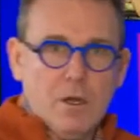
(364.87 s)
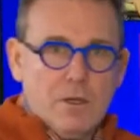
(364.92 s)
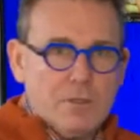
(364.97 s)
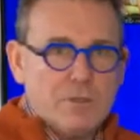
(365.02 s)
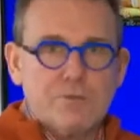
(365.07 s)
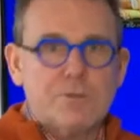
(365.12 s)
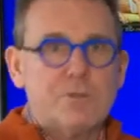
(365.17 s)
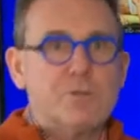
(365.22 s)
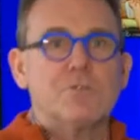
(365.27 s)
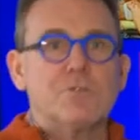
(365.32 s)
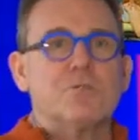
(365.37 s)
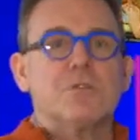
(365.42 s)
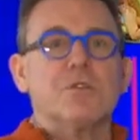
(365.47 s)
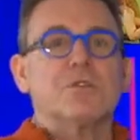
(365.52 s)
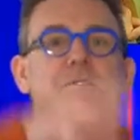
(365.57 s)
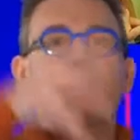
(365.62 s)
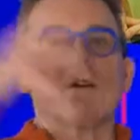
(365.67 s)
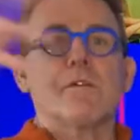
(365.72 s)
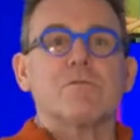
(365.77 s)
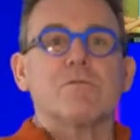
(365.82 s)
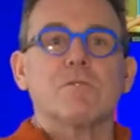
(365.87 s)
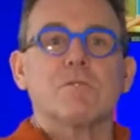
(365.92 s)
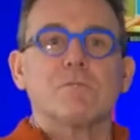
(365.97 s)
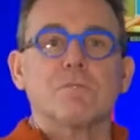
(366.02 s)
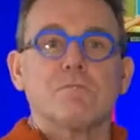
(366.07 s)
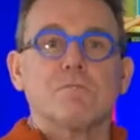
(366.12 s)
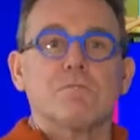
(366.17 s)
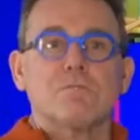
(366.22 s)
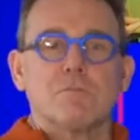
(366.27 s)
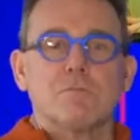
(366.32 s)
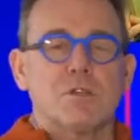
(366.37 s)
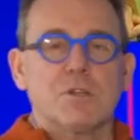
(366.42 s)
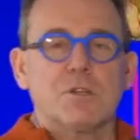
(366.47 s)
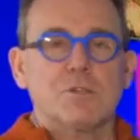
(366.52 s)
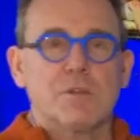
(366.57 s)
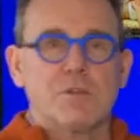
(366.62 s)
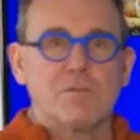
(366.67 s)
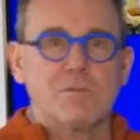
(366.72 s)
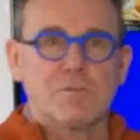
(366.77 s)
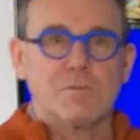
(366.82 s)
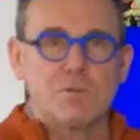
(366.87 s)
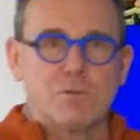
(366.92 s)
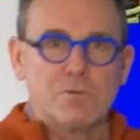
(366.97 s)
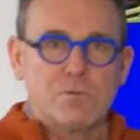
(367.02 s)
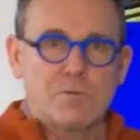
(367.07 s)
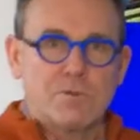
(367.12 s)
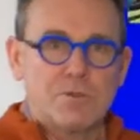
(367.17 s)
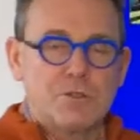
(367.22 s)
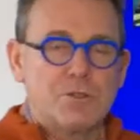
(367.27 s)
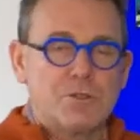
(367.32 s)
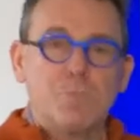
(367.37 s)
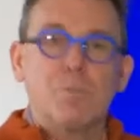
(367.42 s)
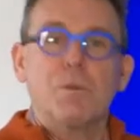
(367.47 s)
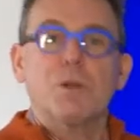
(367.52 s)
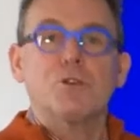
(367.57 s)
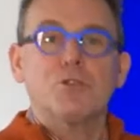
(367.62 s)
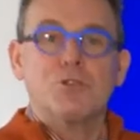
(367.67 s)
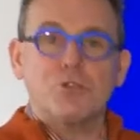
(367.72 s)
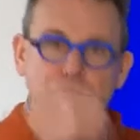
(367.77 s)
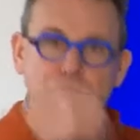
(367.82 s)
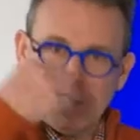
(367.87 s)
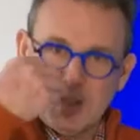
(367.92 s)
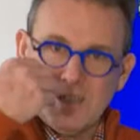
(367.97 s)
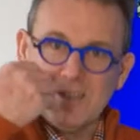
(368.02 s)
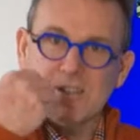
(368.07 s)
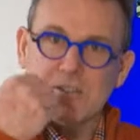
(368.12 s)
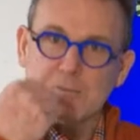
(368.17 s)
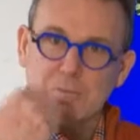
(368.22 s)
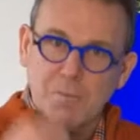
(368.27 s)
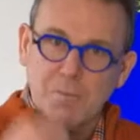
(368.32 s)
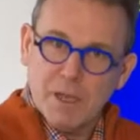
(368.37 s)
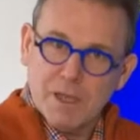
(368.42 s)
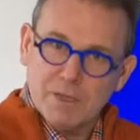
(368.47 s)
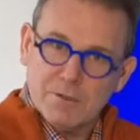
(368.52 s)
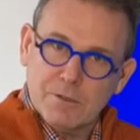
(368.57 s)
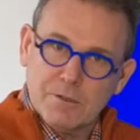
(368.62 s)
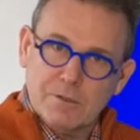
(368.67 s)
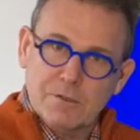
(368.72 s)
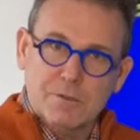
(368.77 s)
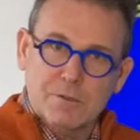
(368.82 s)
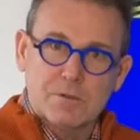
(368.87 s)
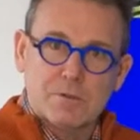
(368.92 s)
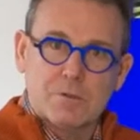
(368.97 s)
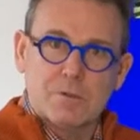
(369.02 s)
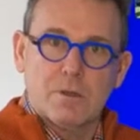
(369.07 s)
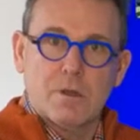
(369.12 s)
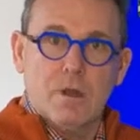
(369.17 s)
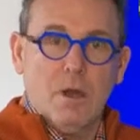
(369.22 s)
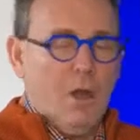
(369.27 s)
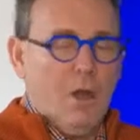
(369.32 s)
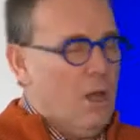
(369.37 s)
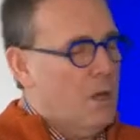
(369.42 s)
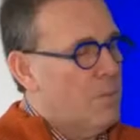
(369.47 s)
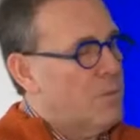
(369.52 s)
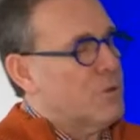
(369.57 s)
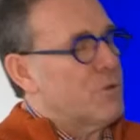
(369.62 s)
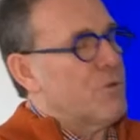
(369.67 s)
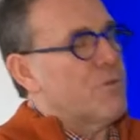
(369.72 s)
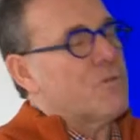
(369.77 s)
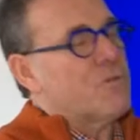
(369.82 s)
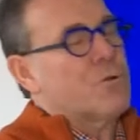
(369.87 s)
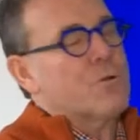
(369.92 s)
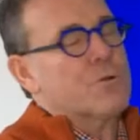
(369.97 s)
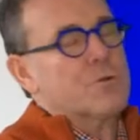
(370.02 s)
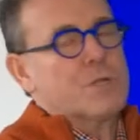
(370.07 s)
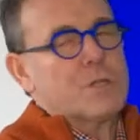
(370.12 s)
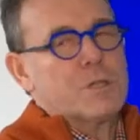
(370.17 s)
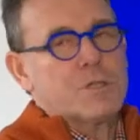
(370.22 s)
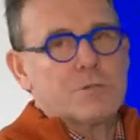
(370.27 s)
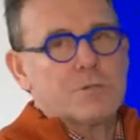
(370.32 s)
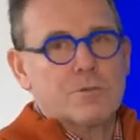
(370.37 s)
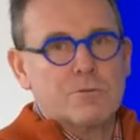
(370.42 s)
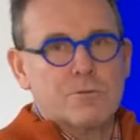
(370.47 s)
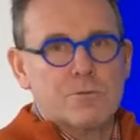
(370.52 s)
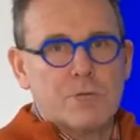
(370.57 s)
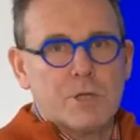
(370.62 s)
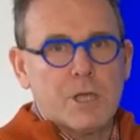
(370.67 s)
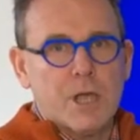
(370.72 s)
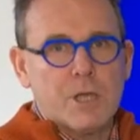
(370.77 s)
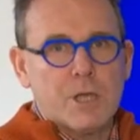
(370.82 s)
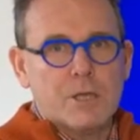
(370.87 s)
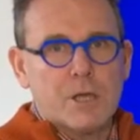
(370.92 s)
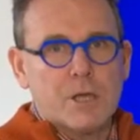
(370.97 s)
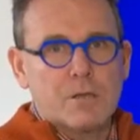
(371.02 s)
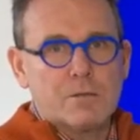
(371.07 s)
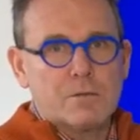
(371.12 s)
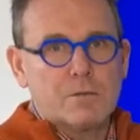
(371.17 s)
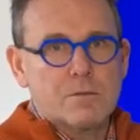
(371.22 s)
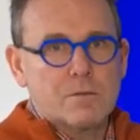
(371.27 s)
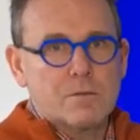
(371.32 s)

You did 6, 7 maneuvers. The patient is better, but of course he's not okay yet.